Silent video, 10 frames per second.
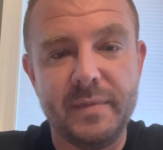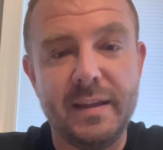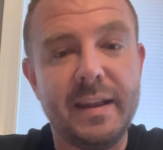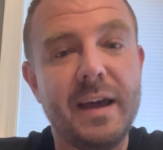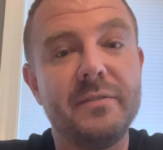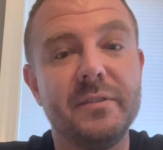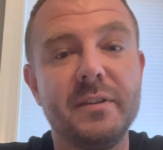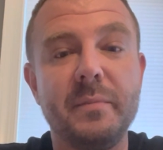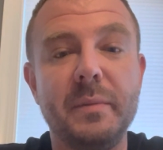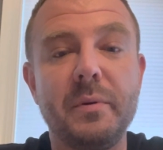And now they're
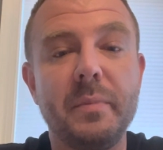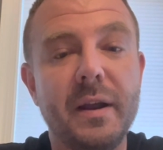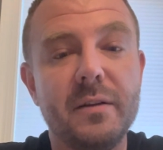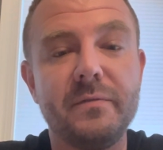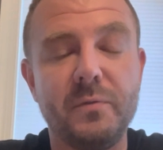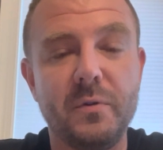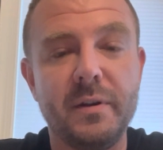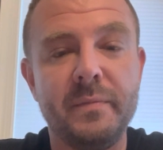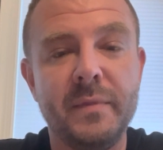going to be prepared for it.